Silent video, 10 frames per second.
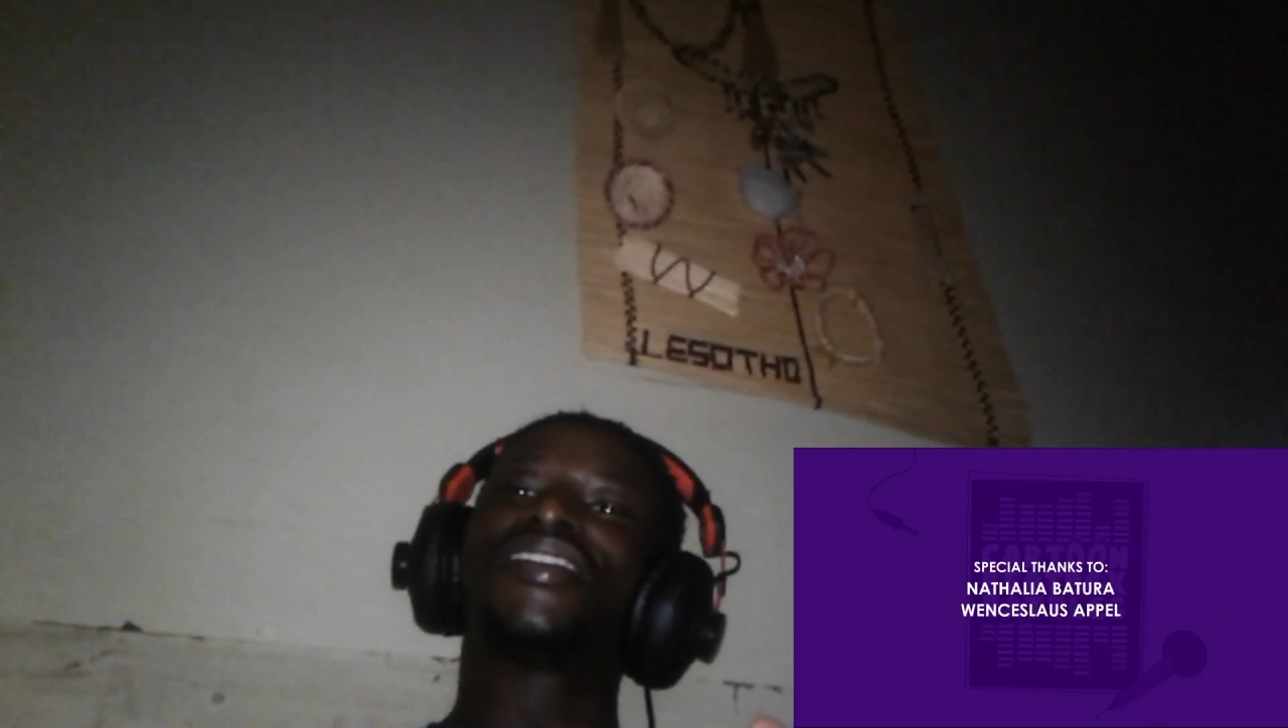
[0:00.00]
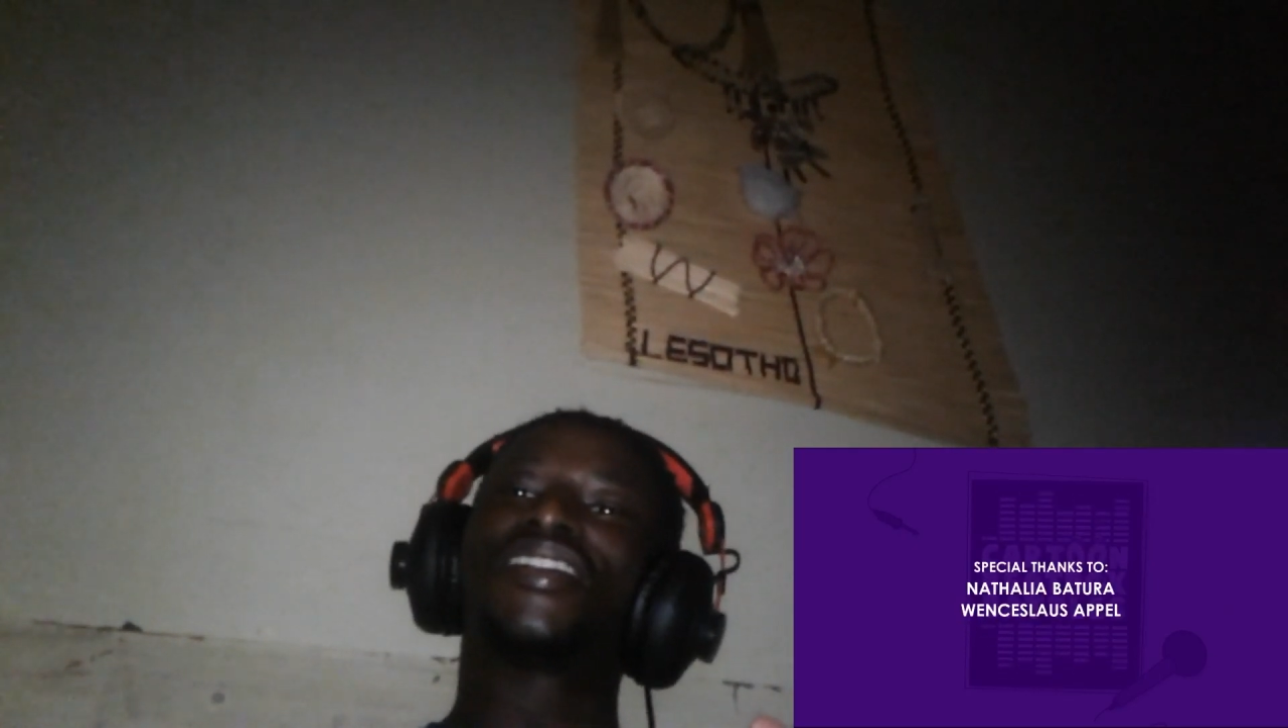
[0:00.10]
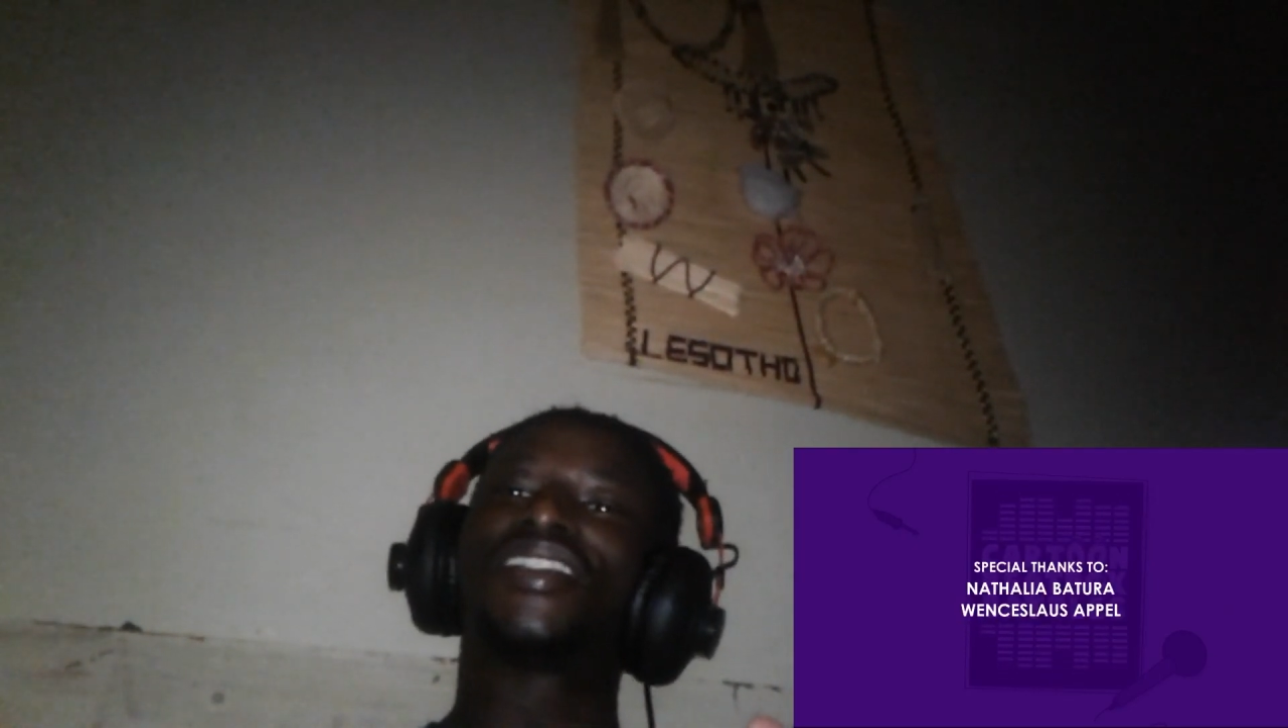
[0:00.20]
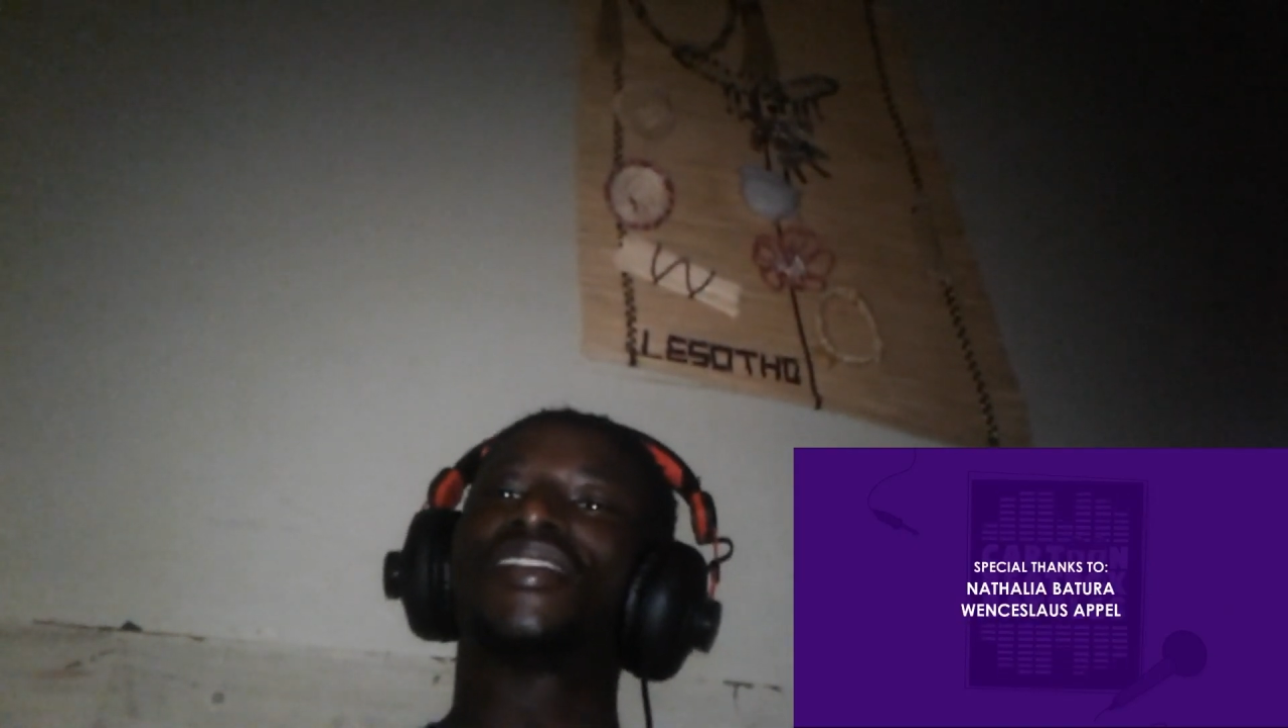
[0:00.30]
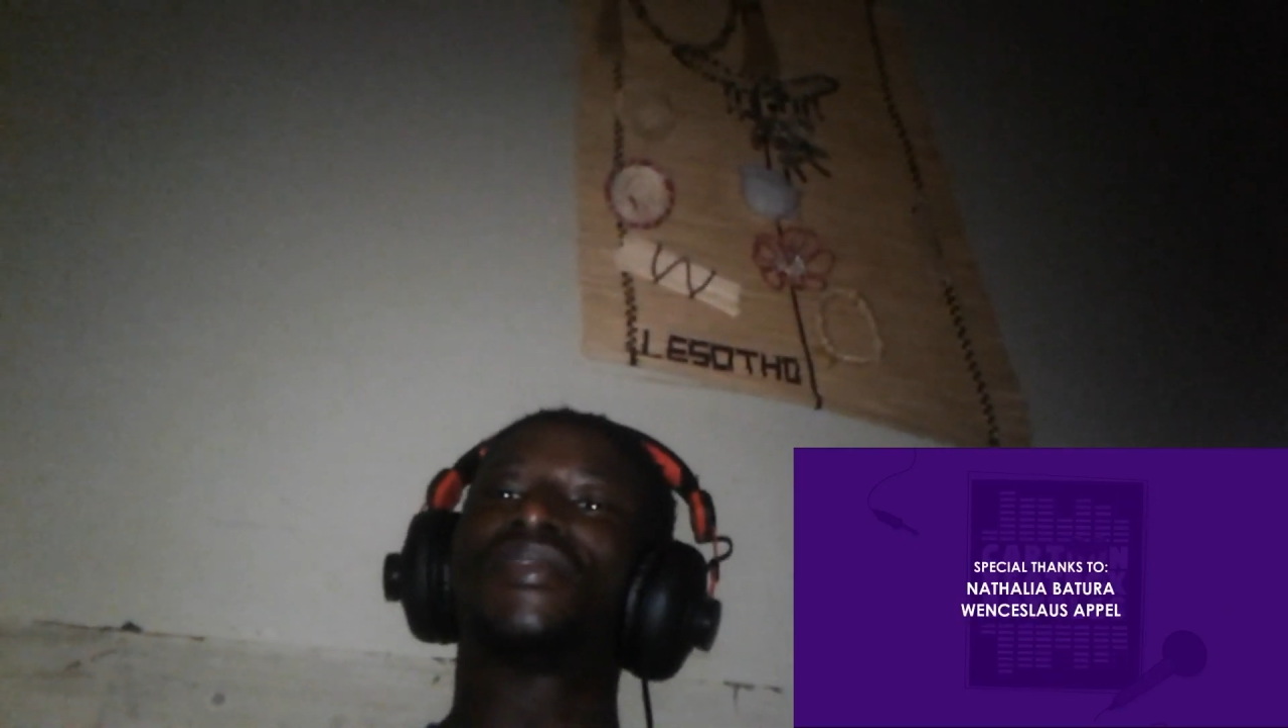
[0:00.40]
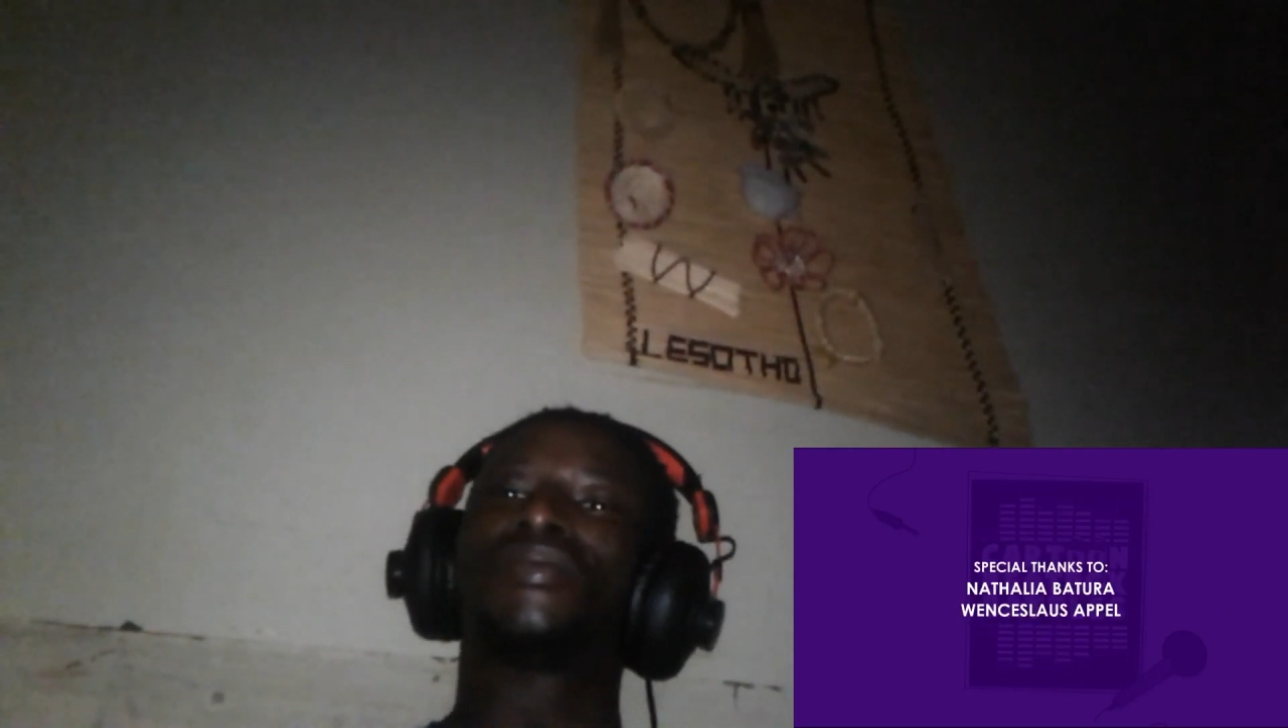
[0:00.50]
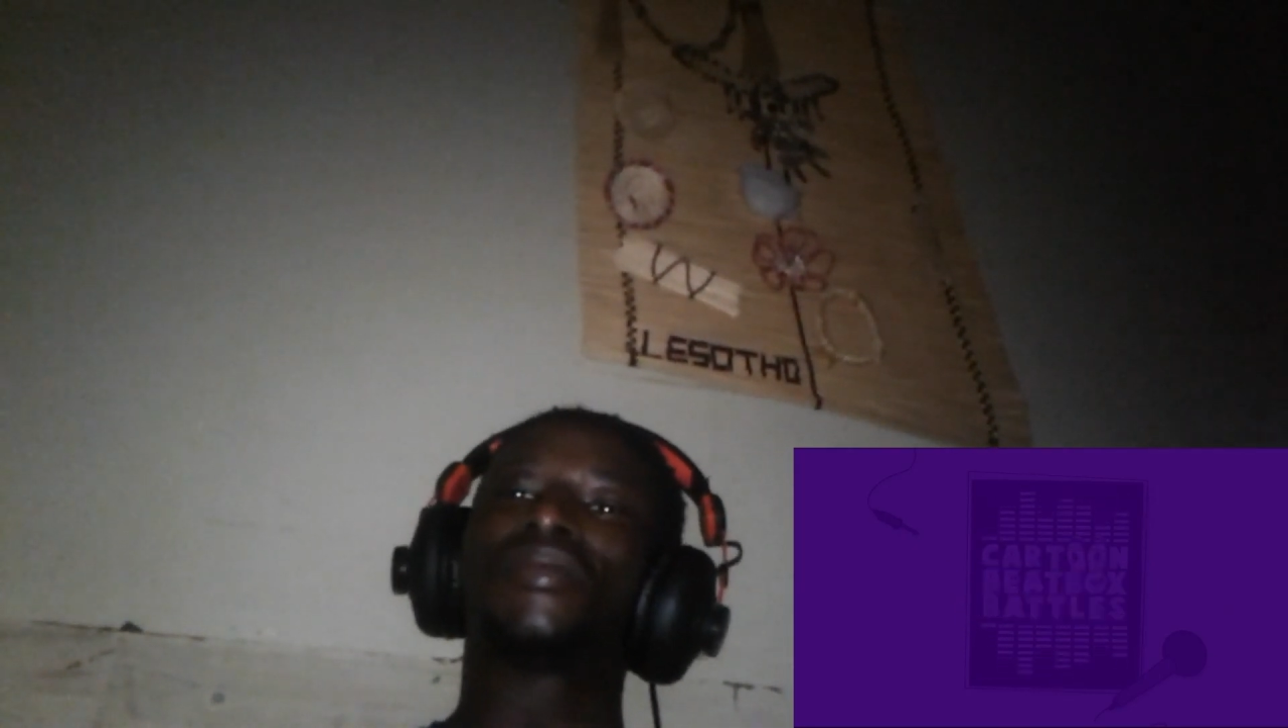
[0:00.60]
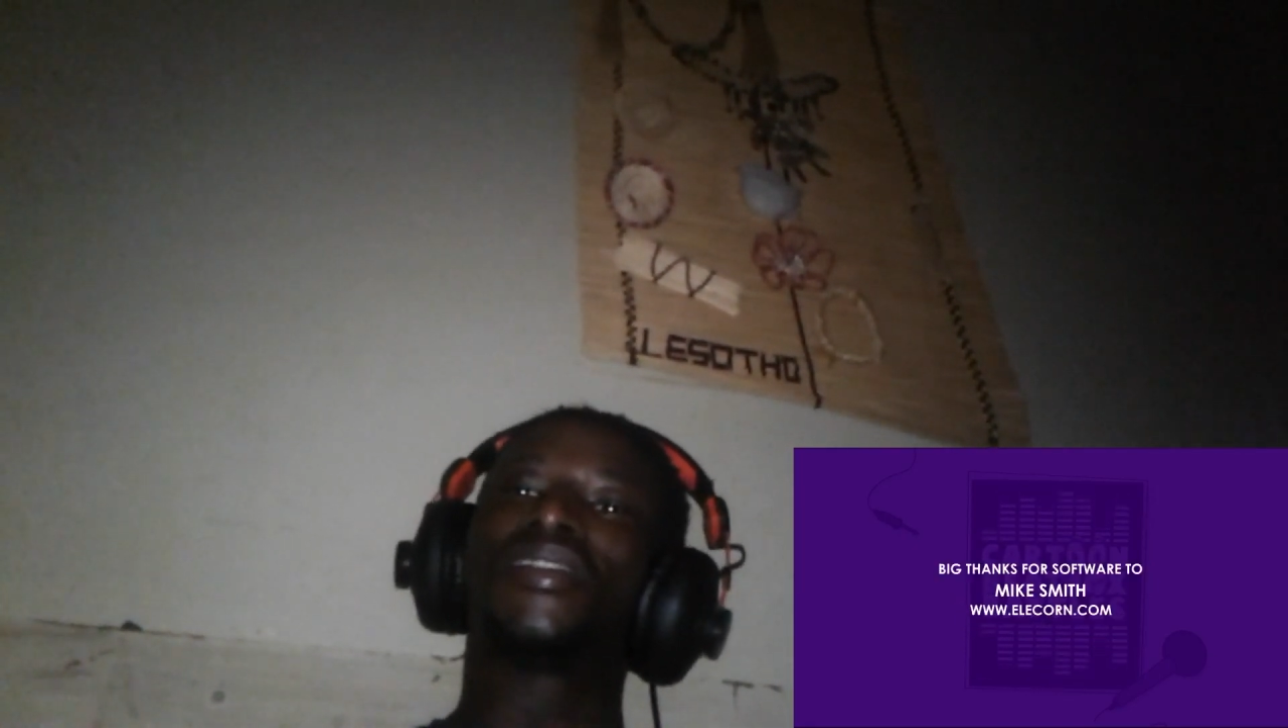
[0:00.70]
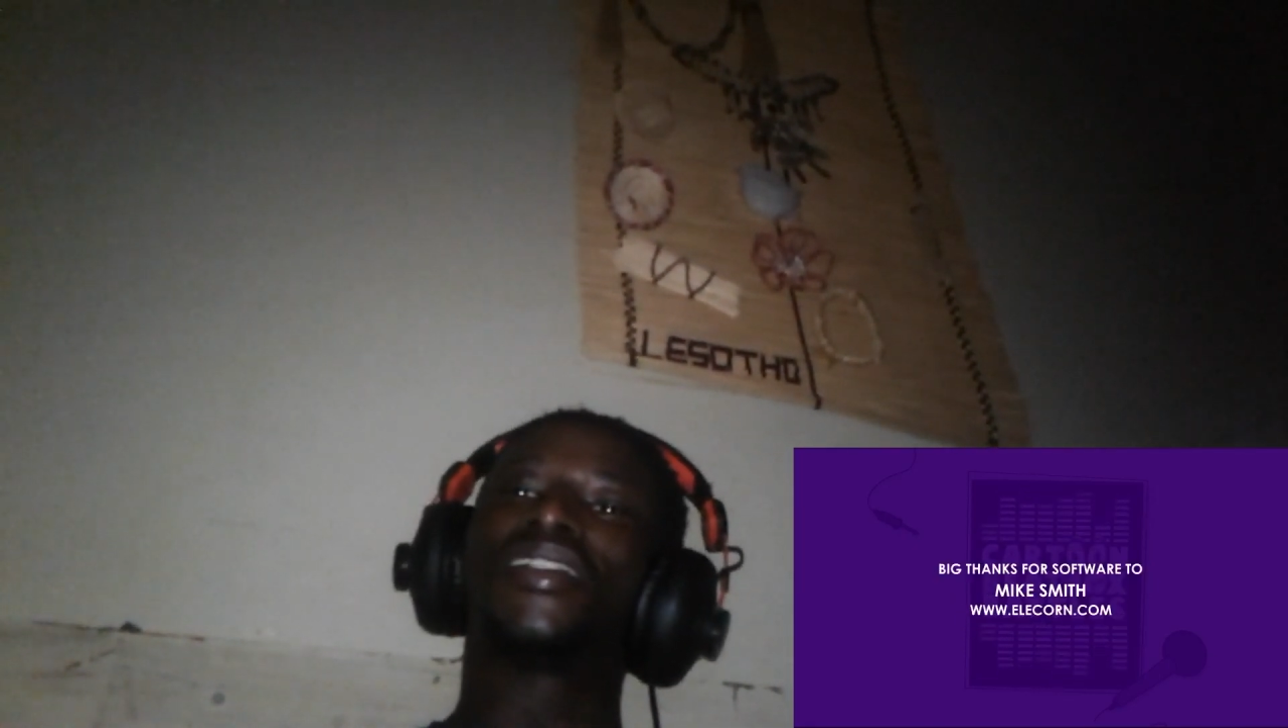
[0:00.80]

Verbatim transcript: was awesome.